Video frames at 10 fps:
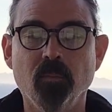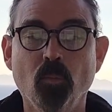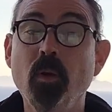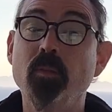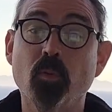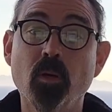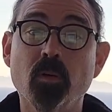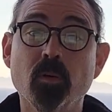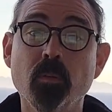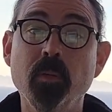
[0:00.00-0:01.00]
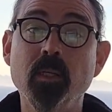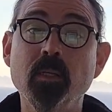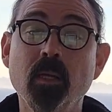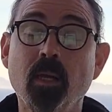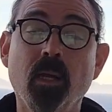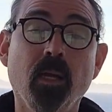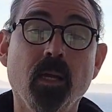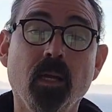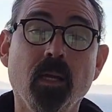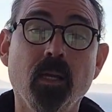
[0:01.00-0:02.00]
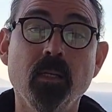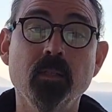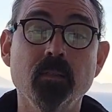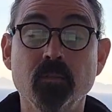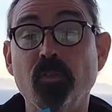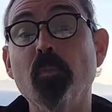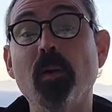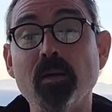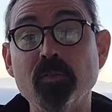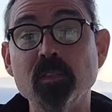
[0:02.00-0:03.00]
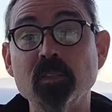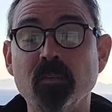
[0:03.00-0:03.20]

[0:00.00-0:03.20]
with Royal Caribbean, and for breakfast.